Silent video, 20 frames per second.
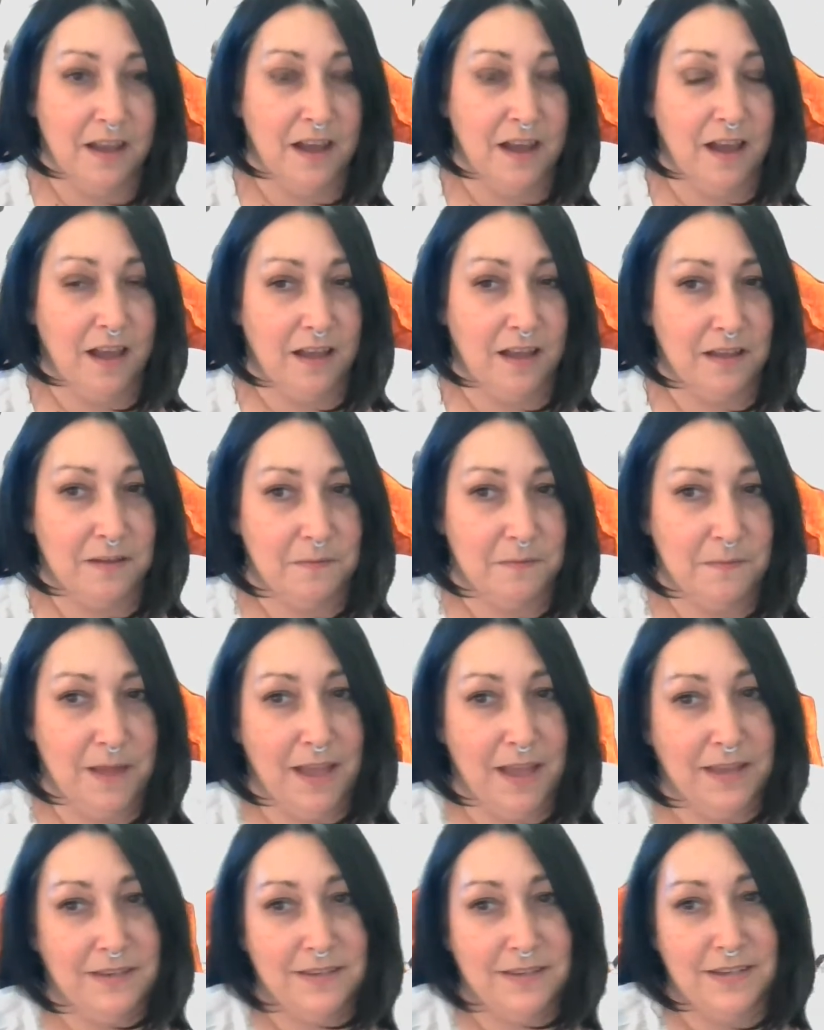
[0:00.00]

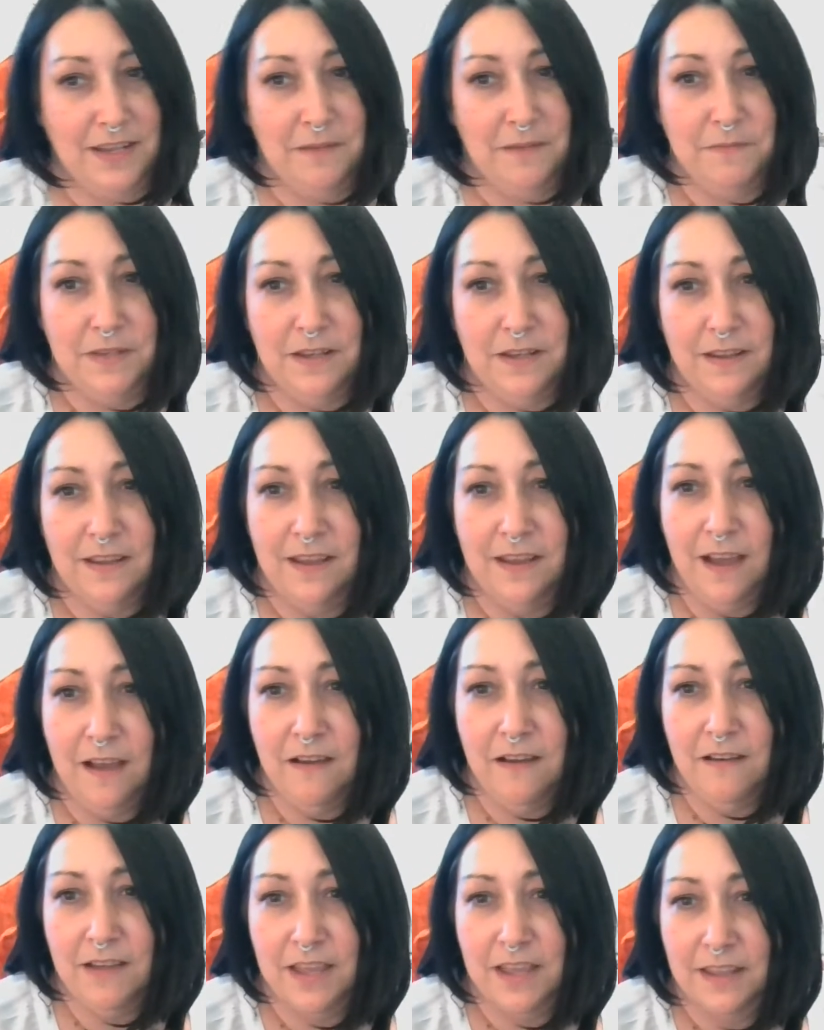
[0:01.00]
I named it.
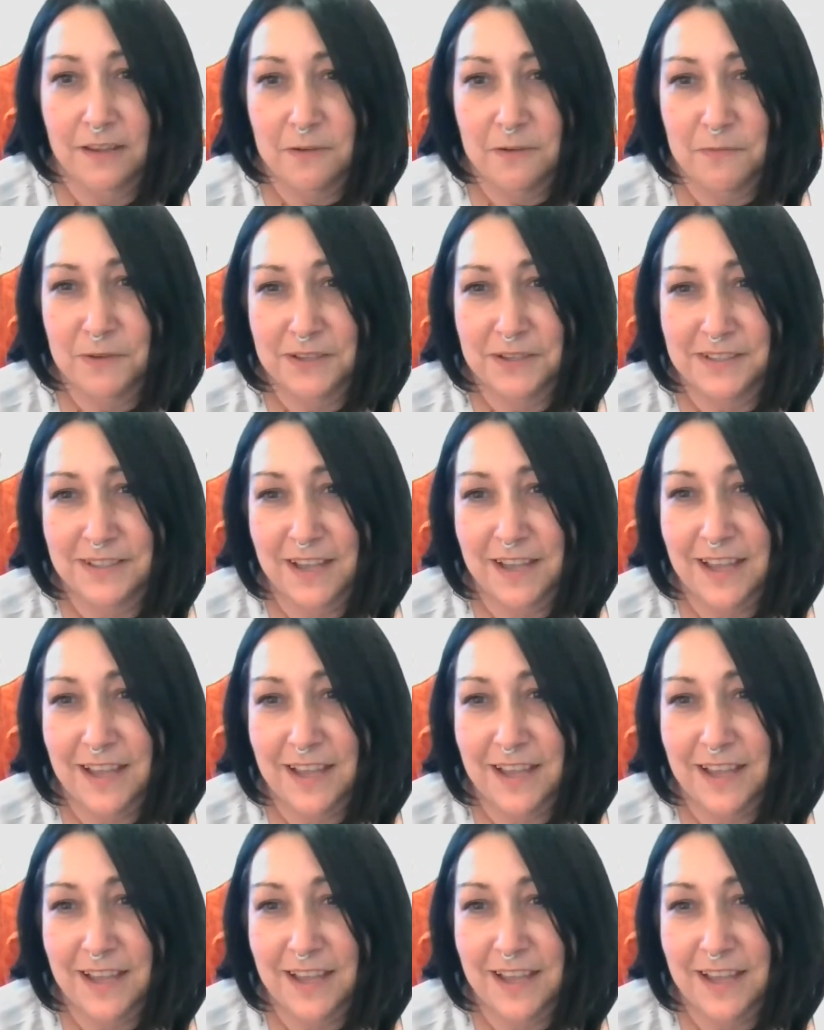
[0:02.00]
Oh, hello, Brenda.